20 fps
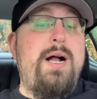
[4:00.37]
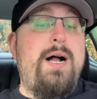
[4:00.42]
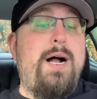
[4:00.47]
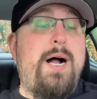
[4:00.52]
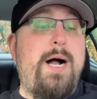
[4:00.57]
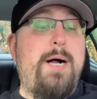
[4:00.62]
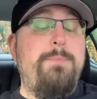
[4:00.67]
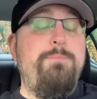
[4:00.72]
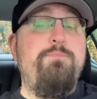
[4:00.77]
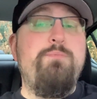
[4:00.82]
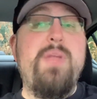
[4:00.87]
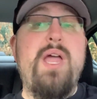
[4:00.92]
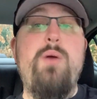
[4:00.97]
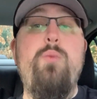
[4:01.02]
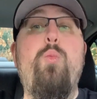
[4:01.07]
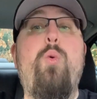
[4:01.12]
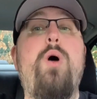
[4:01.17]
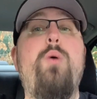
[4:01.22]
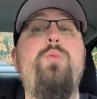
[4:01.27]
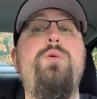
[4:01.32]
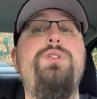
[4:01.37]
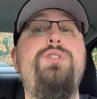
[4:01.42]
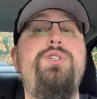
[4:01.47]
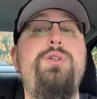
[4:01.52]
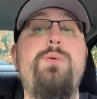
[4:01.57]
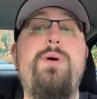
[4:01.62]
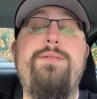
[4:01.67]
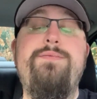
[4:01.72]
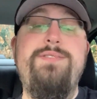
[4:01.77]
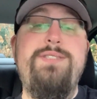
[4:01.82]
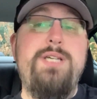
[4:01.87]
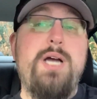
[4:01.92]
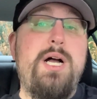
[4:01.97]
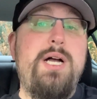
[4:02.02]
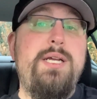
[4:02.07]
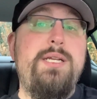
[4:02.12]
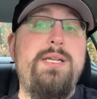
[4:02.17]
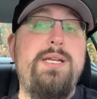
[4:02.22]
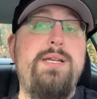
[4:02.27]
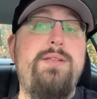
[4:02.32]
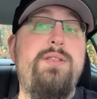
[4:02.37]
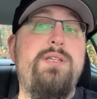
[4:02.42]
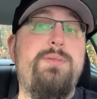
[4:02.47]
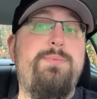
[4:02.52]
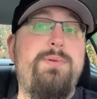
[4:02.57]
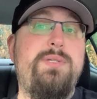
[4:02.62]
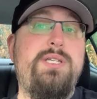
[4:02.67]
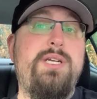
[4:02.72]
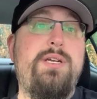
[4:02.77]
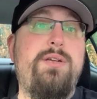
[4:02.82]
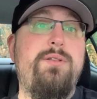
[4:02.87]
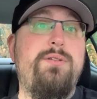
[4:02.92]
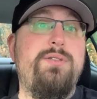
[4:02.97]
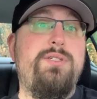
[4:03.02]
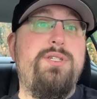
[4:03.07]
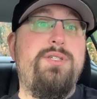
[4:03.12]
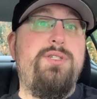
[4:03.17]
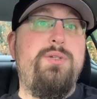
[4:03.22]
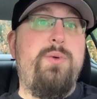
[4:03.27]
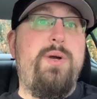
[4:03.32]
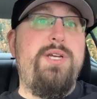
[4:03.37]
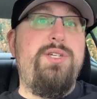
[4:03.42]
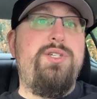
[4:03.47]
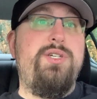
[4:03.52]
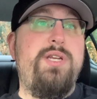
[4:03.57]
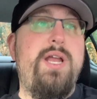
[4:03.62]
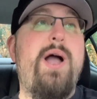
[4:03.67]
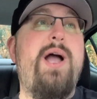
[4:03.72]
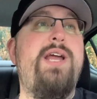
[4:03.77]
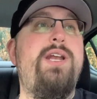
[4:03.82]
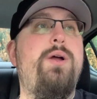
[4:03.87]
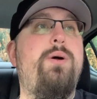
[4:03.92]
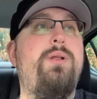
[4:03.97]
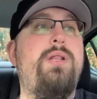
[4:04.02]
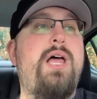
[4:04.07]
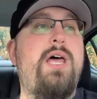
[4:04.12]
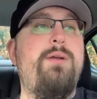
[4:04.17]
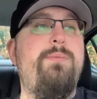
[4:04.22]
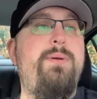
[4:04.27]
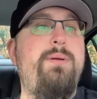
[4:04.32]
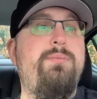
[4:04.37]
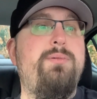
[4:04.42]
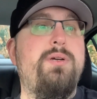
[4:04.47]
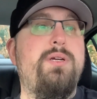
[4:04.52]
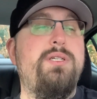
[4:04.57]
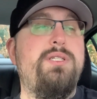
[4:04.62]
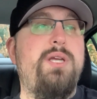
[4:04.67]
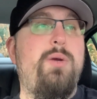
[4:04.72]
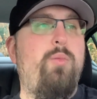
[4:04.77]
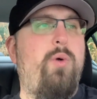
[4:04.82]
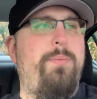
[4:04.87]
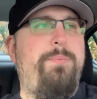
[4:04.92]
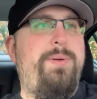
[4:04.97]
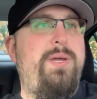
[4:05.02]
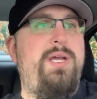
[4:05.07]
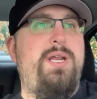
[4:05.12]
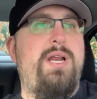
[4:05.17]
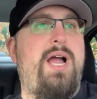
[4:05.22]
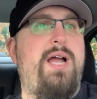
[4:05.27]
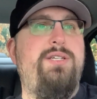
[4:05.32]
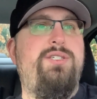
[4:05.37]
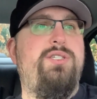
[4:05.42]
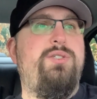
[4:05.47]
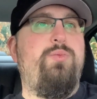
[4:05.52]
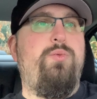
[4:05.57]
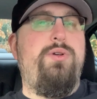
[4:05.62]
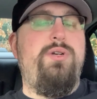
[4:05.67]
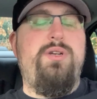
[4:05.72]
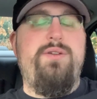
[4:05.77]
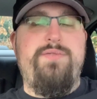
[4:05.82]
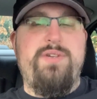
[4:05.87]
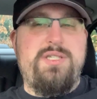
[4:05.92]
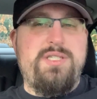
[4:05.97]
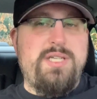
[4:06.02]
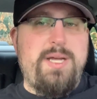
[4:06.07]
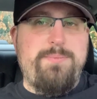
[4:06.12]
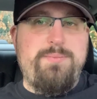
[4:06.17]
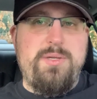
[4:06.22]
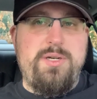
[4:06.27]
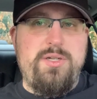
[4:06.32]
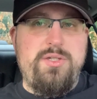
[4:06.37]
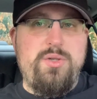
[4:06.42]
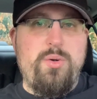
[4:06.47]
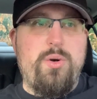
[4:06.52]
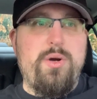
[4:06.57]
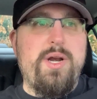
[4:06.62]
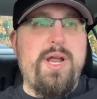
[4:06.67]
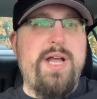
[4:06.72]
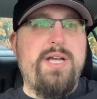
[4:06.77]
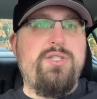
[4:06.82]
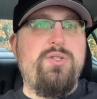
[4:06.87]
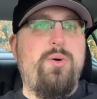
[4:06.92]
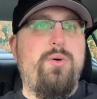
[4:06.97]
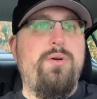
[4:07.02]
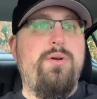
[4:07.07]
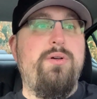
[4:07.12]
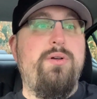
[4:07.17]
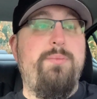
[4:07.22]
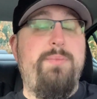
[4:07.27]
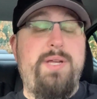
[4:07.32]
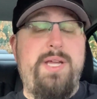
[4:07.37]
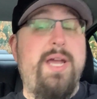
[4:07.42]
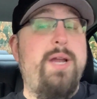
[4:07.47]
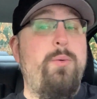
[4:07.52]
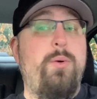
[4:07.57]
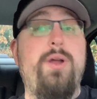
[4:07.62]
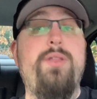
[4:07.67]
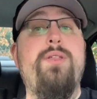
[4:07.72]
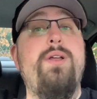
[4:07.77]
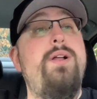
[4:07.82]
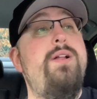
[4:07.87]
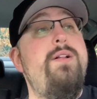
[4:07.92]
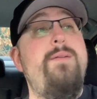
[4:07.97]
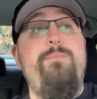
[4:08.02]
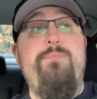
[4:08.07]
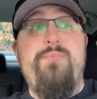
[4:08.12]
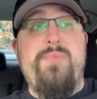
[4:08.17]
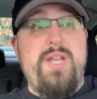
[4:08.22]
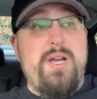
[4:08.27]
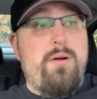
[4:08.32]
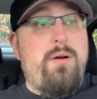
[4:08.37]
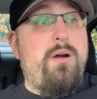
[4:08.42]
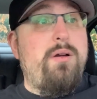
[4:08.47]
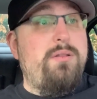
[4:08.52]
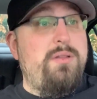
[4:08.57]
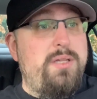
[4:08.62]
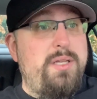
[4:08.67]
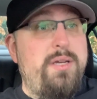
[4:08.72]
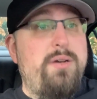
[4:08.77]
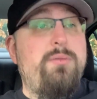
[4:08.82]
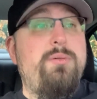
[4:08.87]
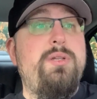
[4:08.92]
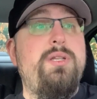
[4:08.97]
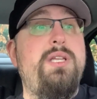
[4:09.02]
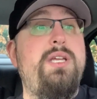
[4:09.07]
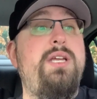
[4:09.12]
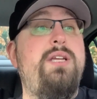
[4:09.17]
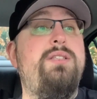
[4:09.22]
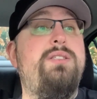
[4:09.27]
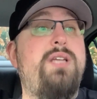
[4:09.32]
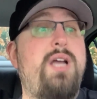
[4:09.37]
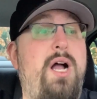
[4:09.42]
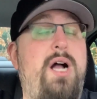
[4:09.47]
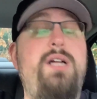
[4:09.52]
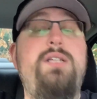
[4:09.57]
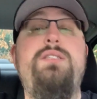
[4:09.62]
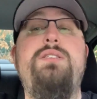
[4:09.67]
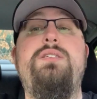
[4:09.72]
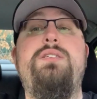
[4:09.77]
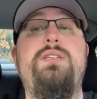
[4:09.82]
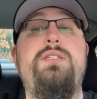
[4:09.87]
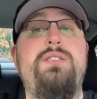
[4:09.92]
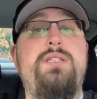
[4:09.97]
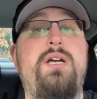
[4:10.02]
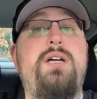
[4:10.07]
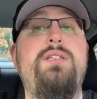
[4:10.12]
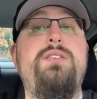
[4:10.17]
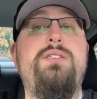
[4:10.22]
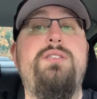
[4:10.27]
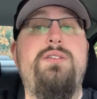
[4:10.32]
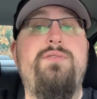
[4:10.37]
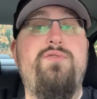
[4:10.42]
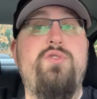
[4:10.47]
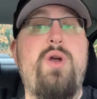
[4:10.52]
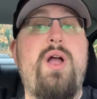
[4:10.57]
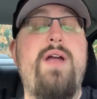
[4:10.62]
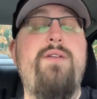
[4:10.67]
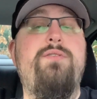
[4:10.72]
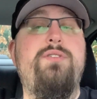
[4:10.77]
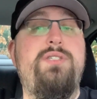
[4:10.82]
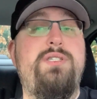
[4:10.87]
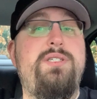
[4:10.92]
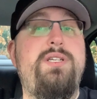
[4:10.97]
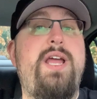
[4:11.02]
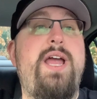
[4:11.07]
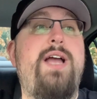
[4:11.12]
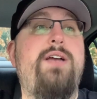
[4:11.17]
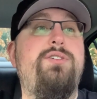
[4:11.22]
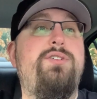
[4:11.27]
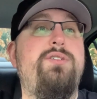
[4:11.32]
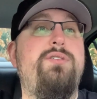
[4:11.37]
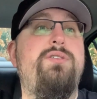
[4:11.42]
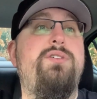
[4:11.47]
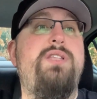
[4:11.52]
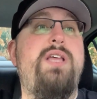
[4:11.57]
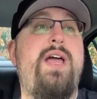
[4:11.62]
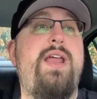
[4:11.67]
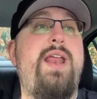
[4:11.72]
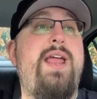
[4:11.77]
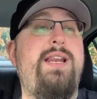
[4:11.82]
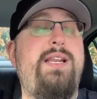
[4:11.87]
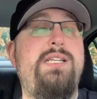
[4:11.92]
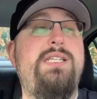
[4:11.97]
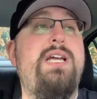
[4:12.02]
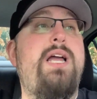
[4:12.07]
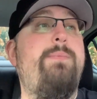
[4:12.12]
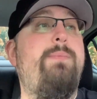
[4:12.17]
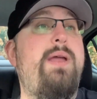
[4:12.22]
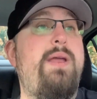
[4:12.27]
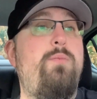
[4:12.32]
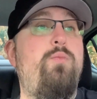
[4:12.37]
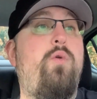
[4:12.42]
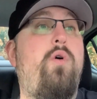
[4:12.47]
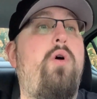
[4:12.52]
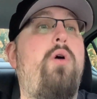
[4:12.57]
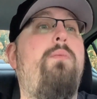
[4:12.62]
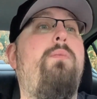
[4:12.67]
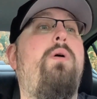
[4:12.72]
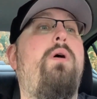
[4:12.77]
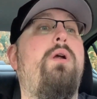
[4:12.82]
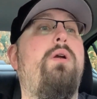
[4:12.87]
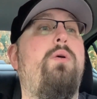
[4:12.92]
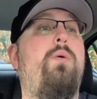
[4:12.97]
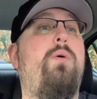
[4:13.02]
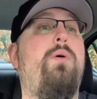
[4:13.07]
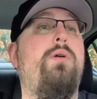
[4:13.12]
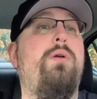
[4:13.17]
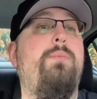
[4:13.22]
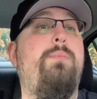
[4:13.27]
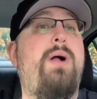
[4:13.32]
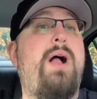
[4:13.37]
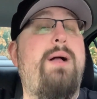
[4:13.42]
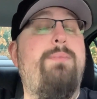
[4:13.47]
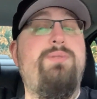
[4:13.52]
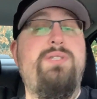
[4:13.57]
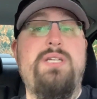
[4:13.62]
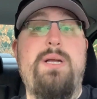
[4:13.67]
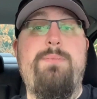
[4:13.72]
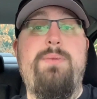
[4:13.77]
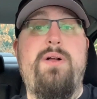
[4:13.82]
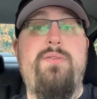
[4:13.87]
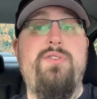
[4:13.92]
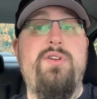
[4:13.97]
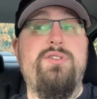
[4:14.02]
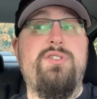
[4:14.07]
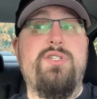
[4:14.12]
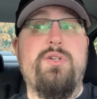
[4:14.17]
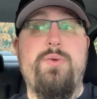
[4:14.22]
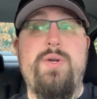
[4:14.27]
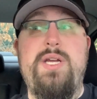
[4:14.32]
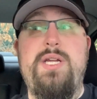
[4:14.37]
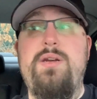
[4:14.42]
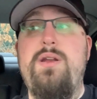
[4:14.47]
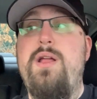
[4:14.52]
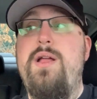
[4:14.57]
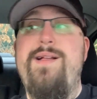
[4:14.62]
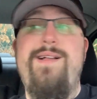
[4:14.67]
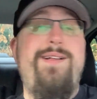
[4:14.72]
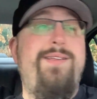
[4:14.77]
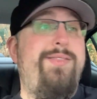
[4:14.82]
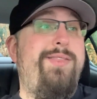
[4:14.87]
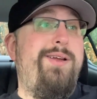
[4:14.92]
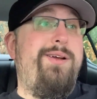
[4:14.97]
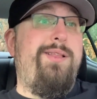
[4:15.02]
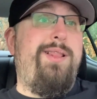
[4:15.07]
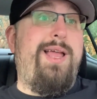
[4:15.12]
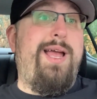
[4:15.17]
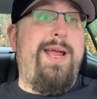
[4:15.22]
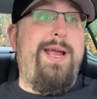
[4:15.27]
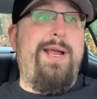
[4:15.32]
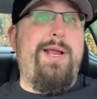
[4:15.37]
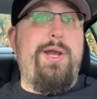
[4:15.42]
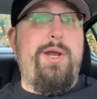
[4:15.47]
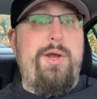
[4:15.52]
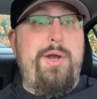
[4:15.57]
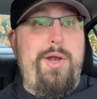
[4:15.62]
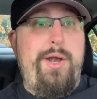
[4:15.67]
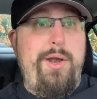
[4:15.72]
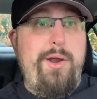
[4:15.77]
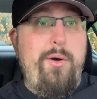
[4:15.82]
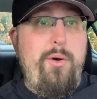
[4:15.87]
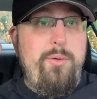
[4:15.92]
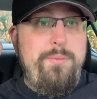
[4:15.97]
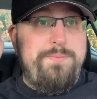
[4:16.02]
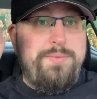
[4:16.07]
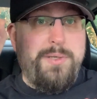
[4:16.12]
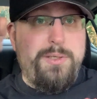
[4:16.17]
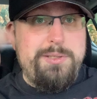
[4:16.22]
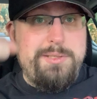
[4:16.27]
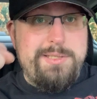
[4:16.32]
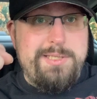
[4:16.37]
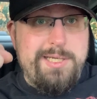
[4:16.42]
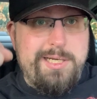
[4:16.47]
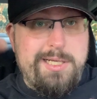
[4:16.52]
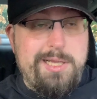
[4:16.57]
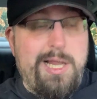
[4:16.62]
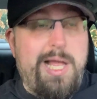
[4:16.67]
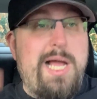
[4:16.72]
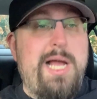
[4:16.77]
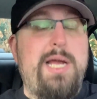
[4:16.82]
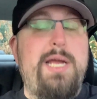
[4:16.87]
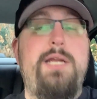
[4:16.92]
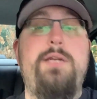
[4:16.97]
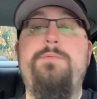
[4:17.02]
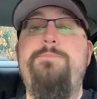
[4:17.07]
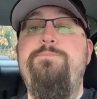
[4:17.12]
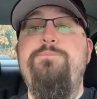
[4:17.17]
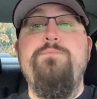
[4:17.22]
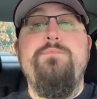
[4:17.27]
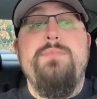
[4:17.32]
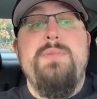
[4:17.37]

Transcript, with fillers: Um, and what would you have done in this particular situation? Now, I know a lot of people are going to say, "Well, Pete, I just wouldn't have accepted a DoorDash order to begin with." There are literally tons and tons of drivers and dashers that anytime a Walmart order pops up on their screen, they're like, "Nope, decline."